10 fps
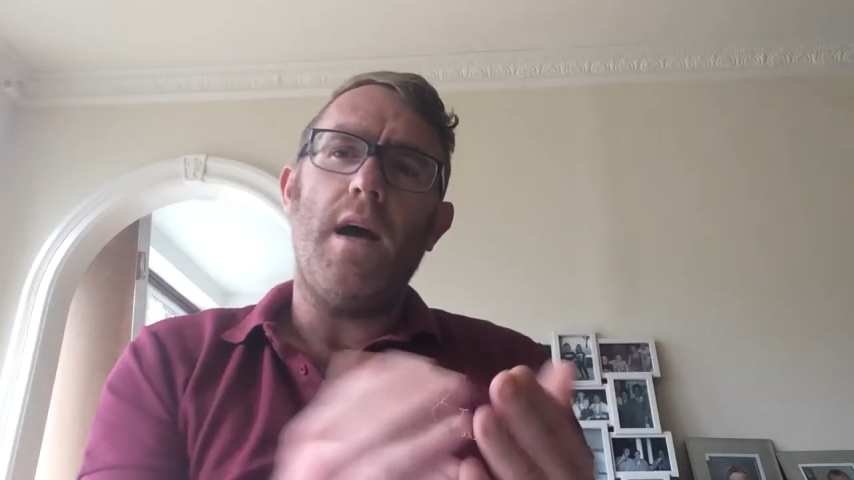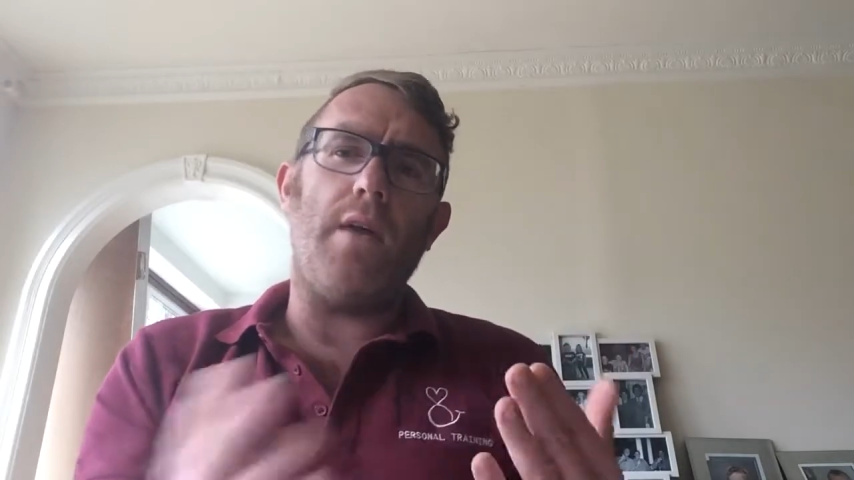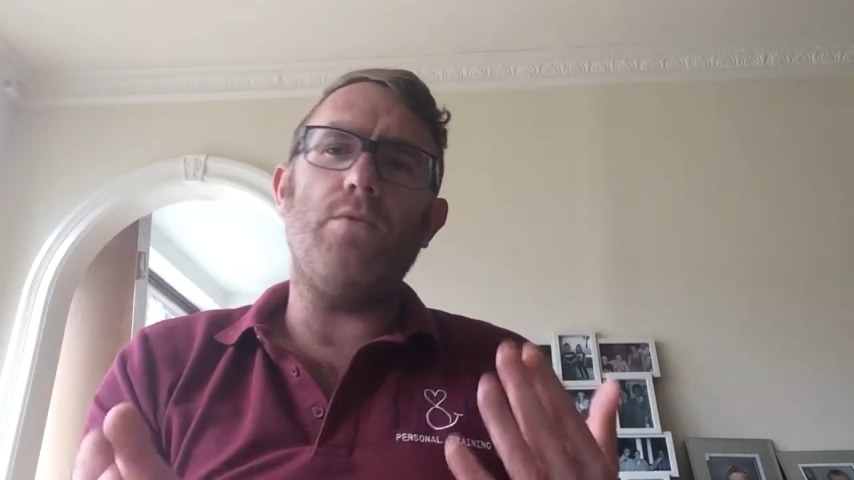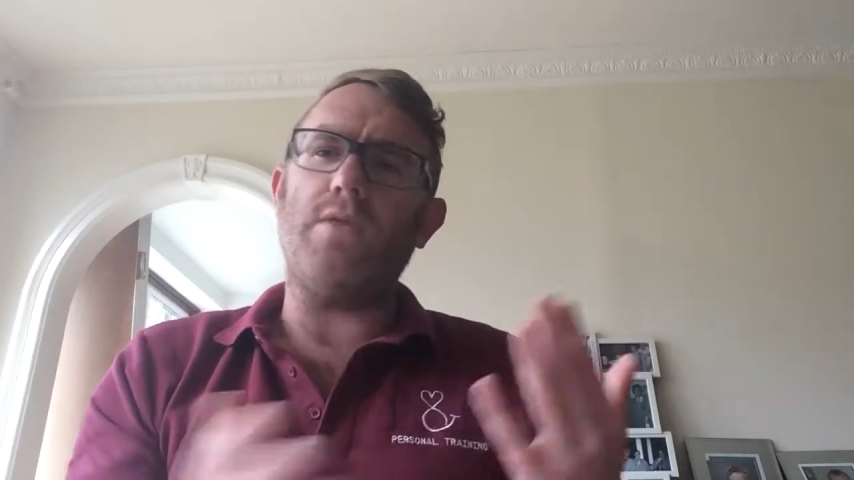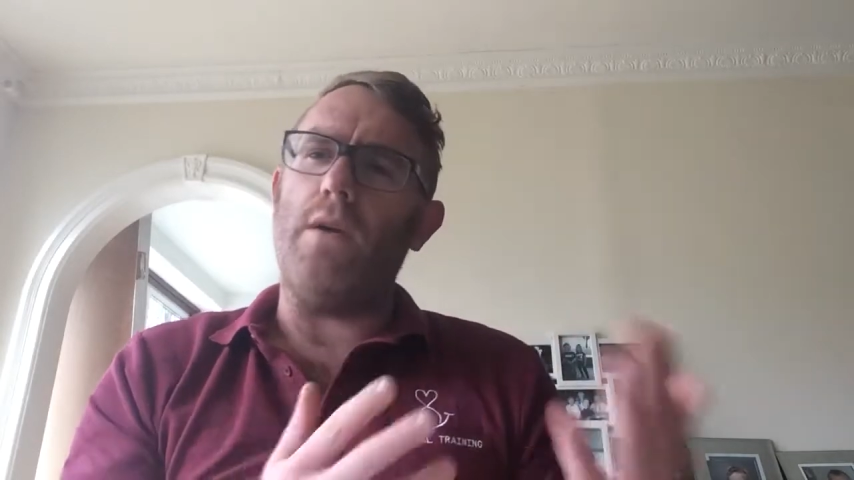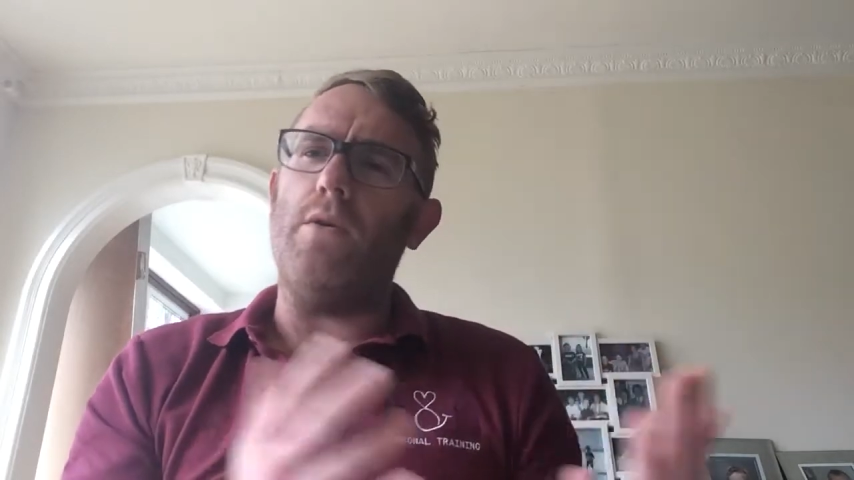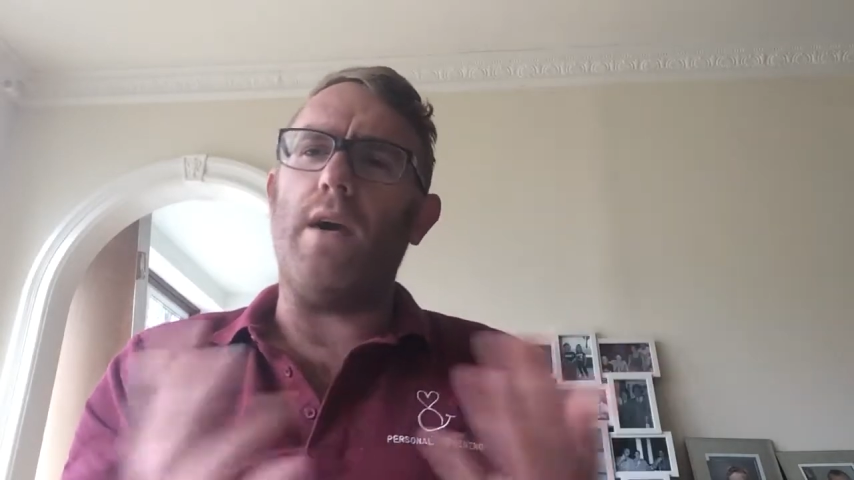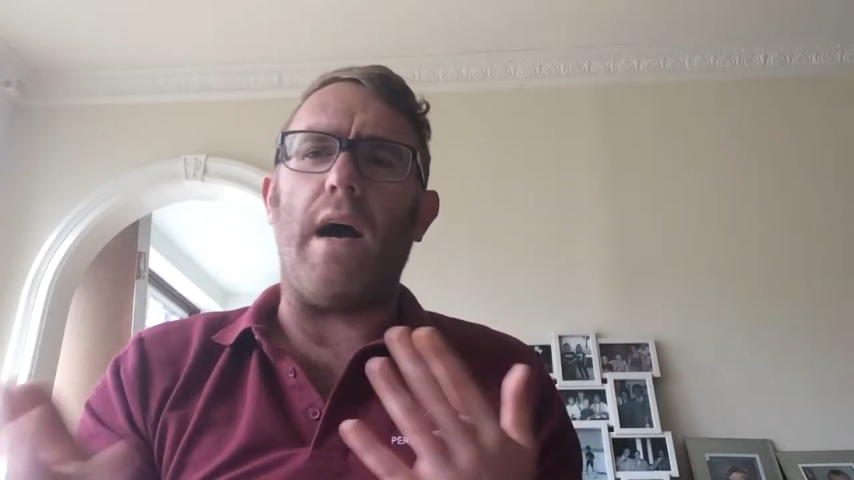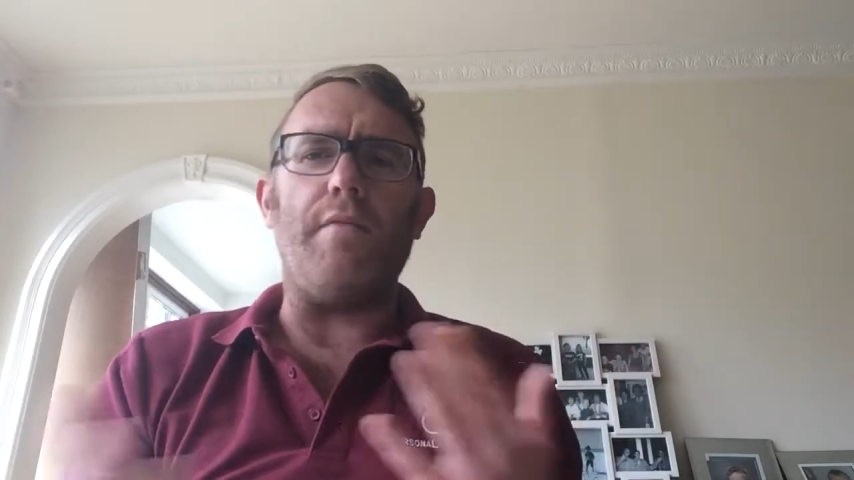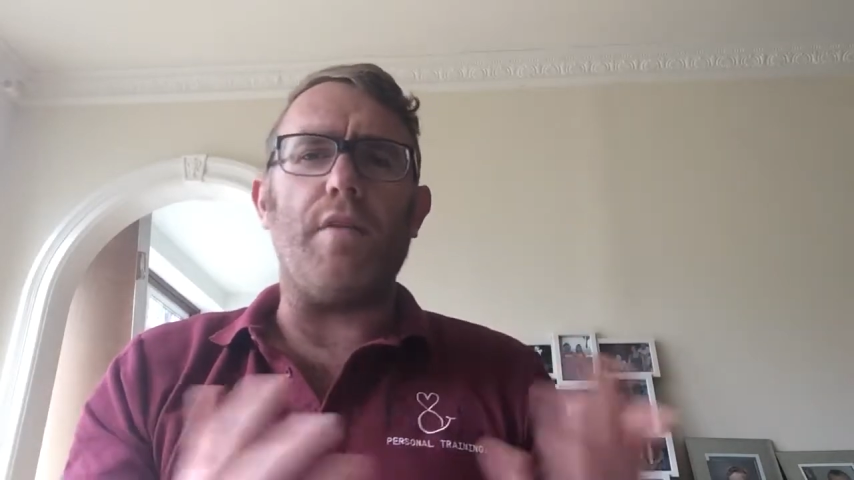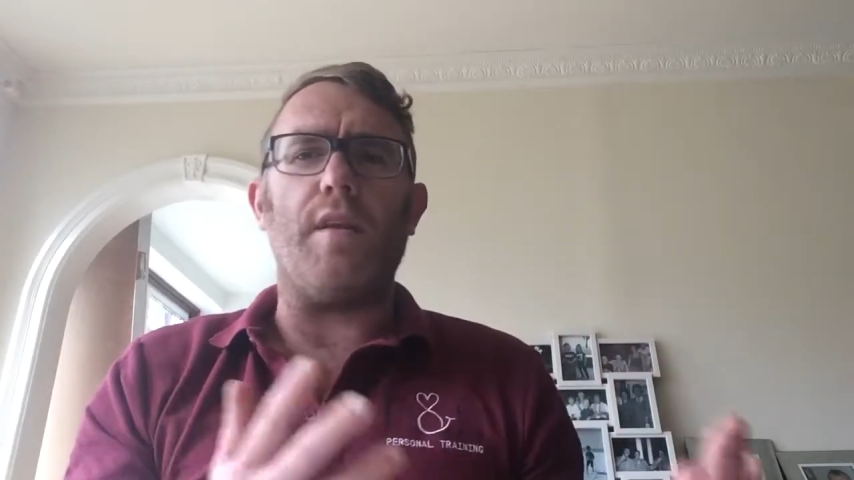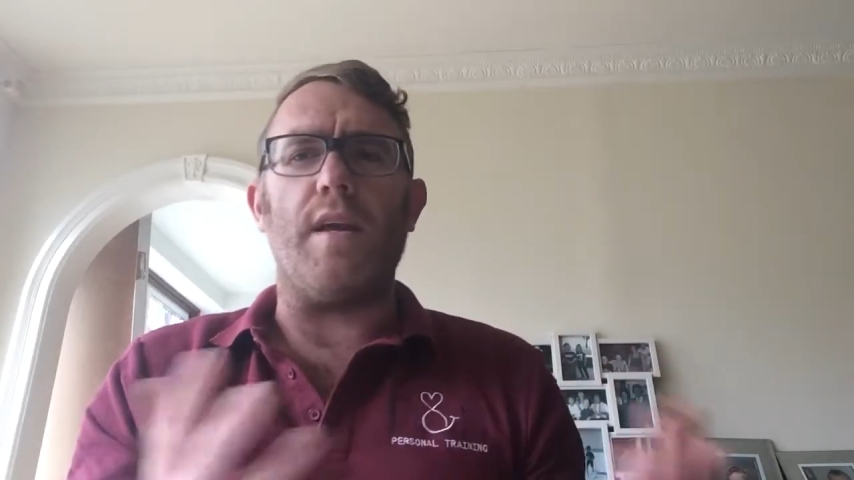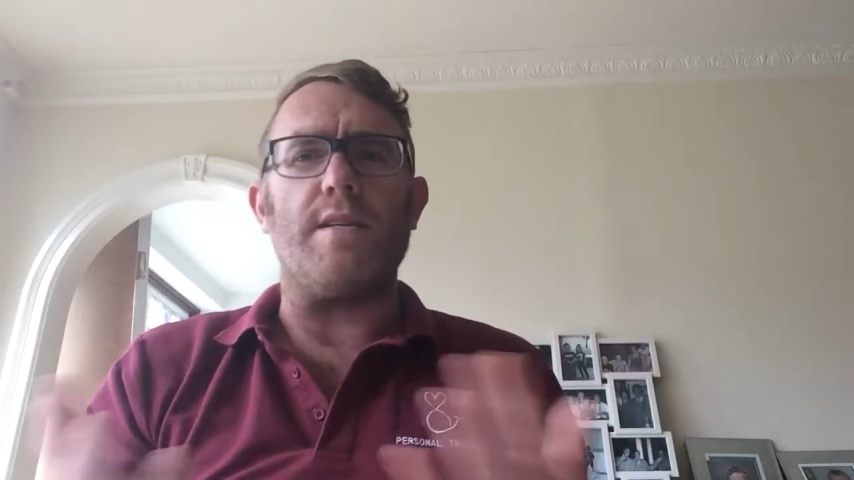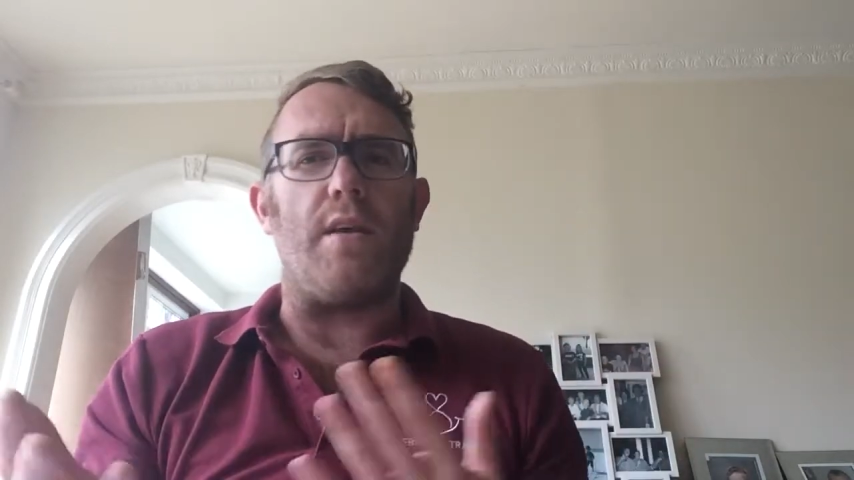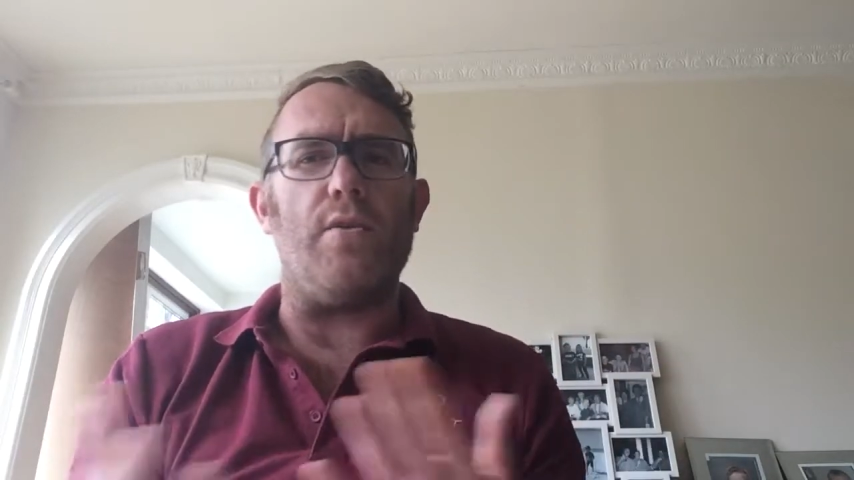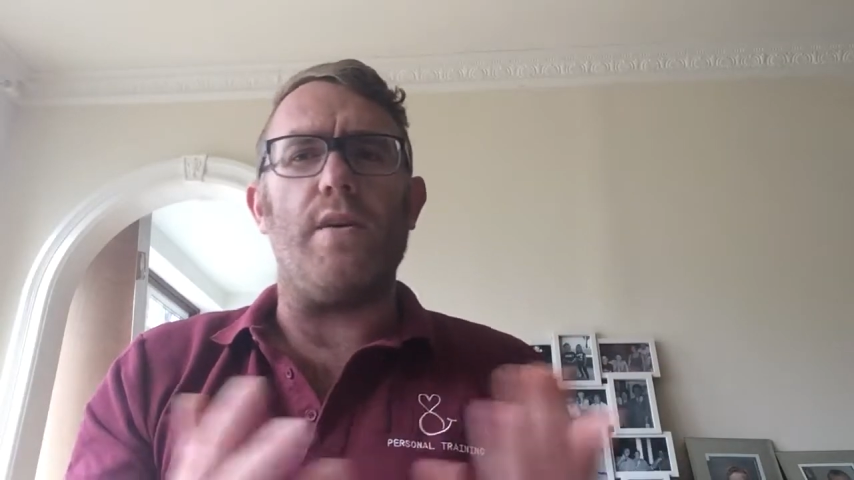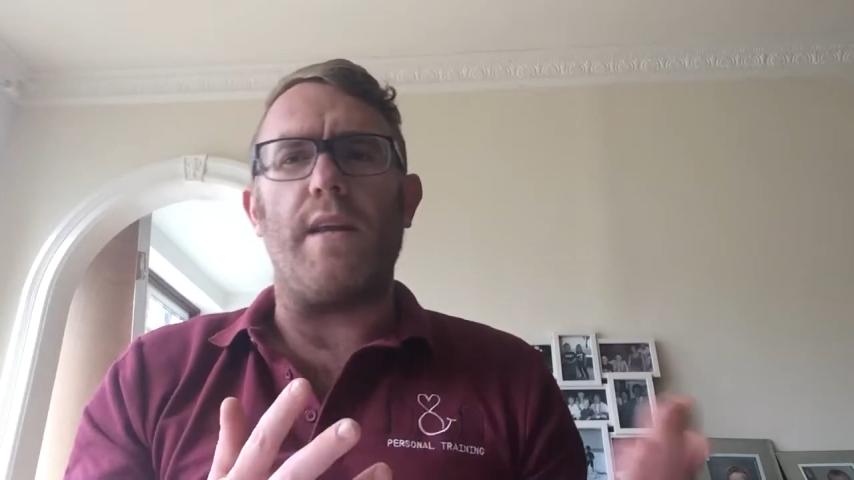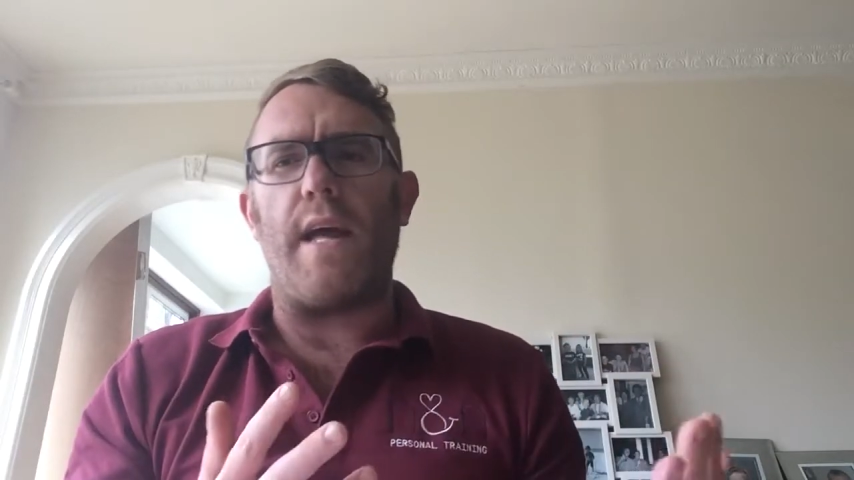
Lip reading: and also look at other things that you can